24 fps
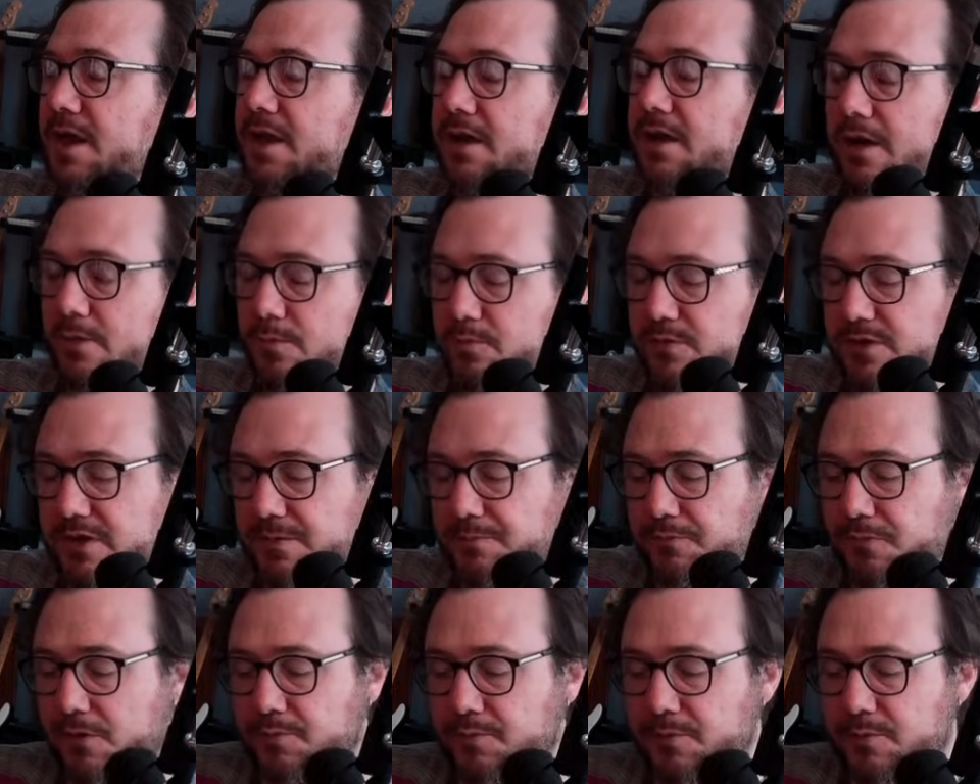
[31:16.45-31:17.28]
like the
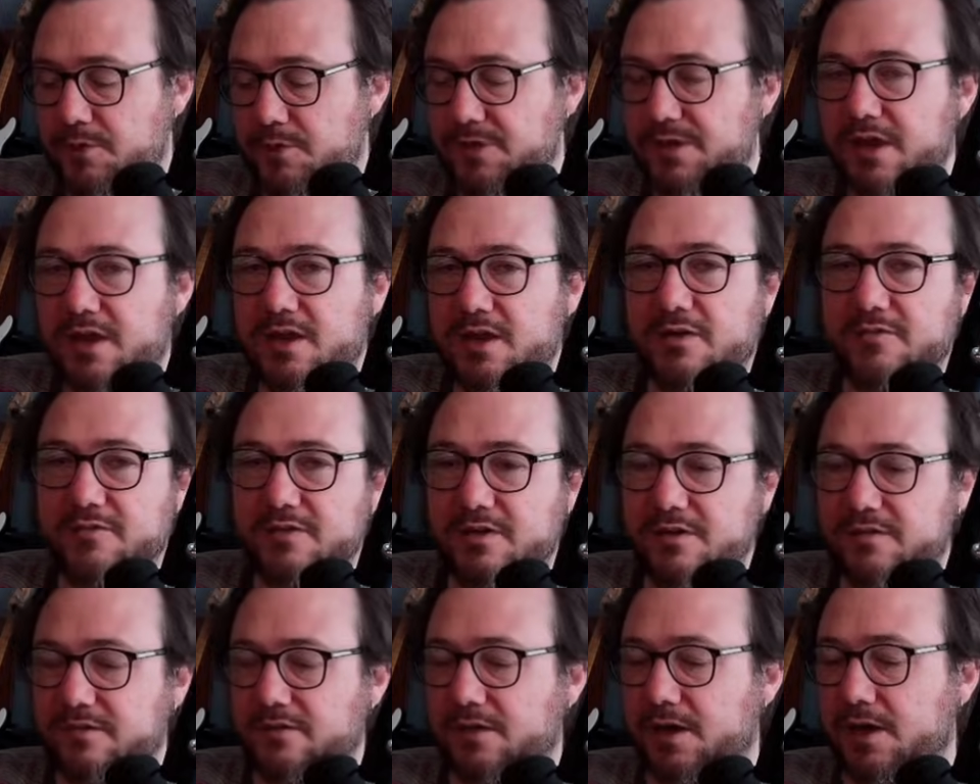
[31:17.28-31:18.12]
problem with any of
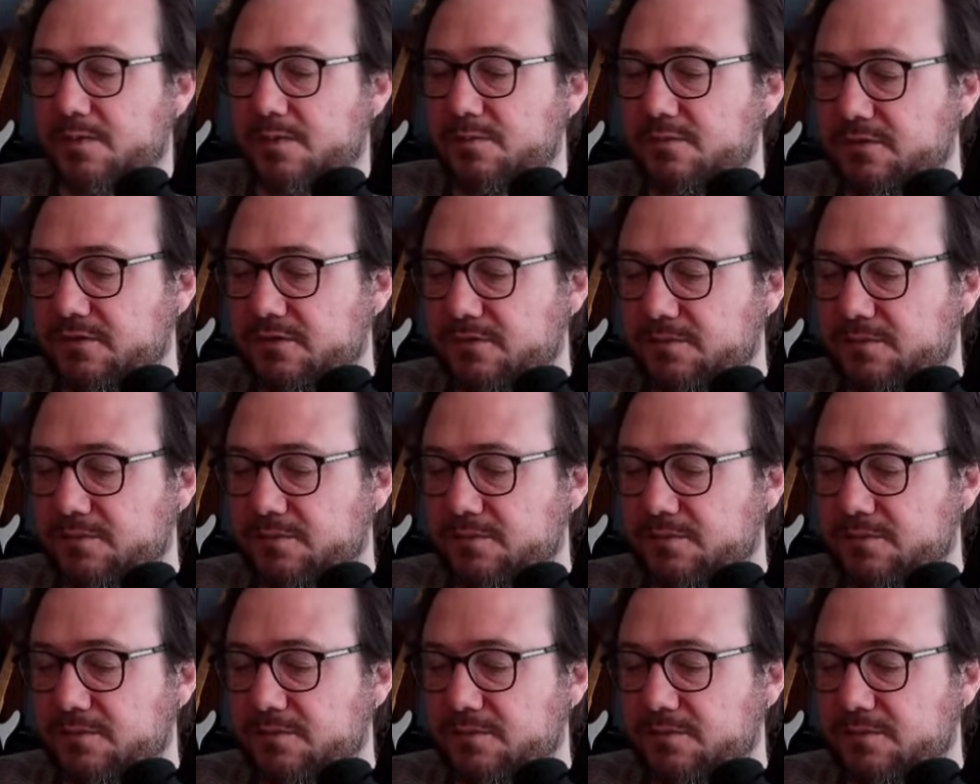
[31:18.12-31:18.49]
these games